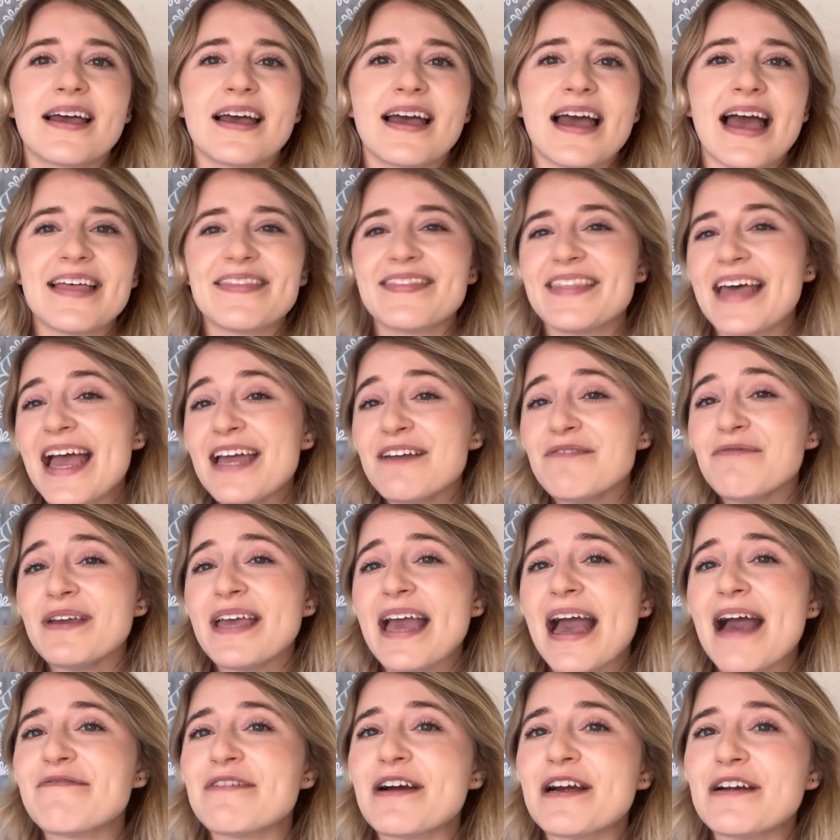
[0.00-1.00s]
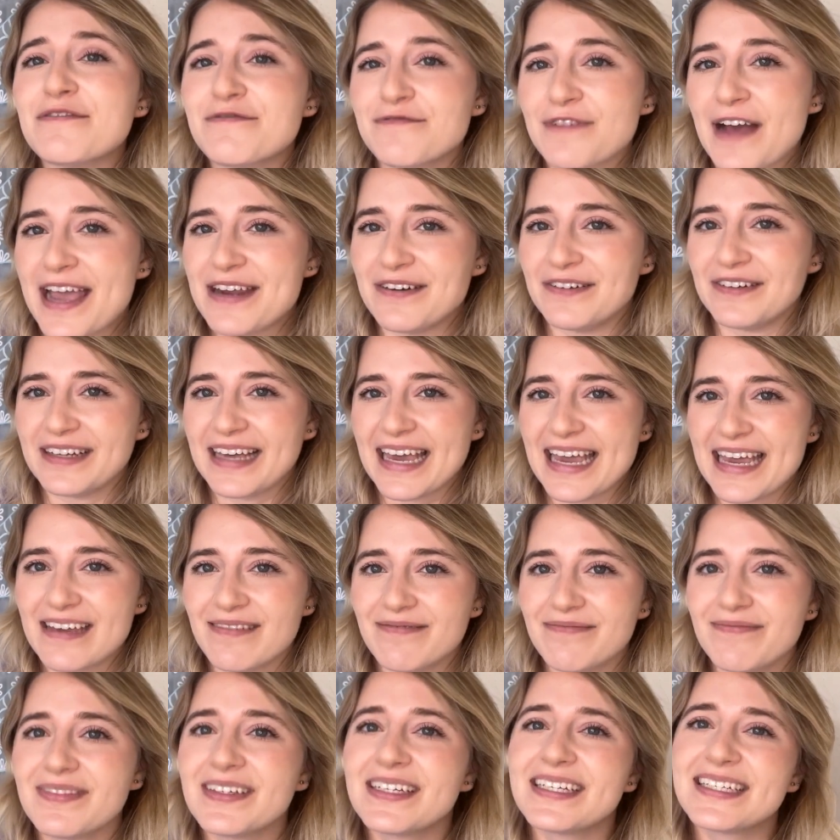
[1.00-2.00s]
And then we have our final
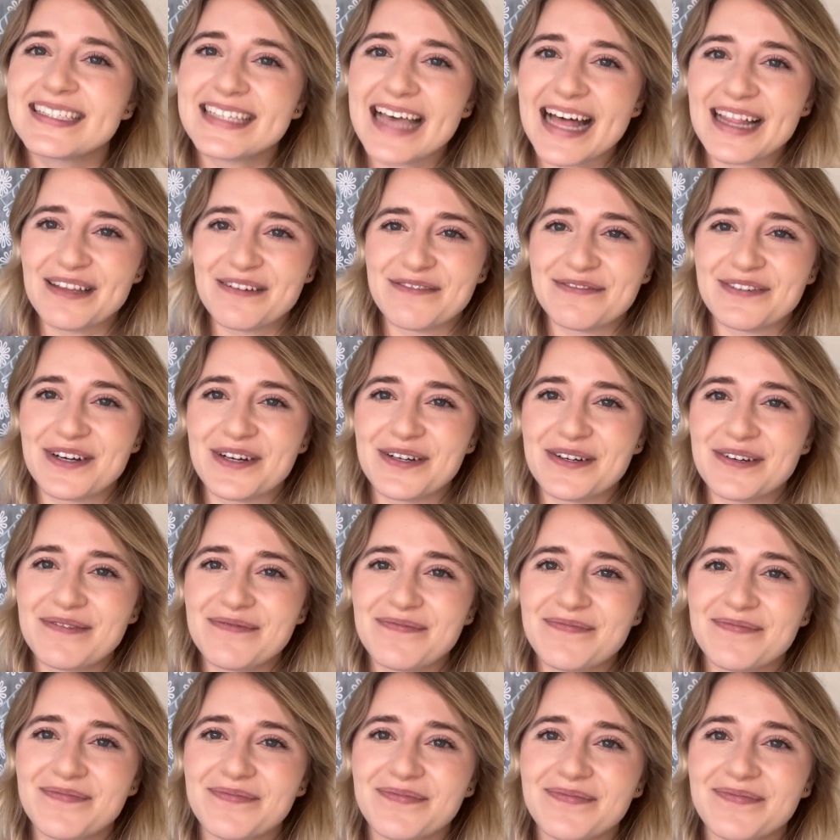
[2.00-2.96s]
game, telephone.